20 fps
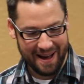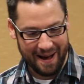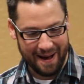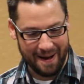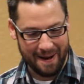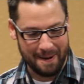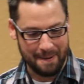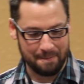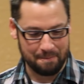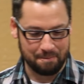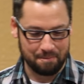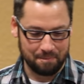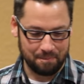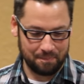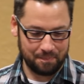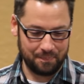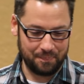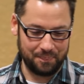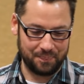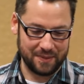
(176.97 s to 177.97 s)

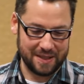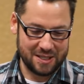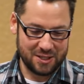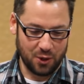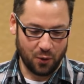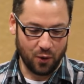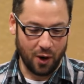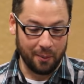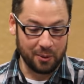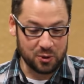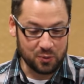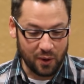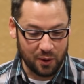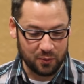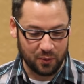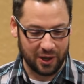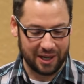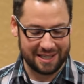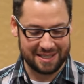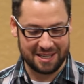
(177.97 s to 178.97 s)
So Romans
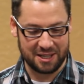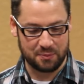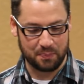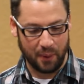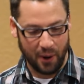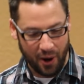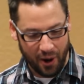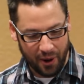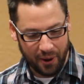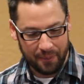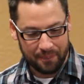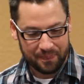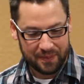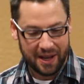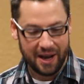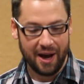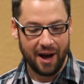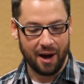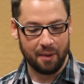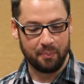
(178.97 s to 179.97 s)
1:1, it says, Paul,
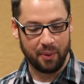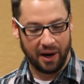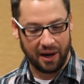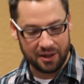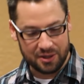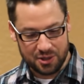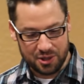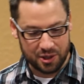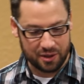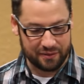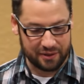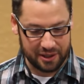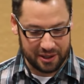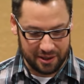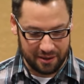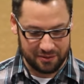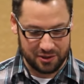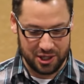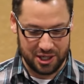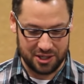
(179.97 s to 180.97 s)
a bondservant
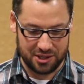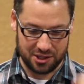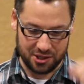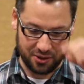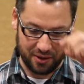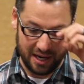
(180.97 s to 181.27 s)
of Jesus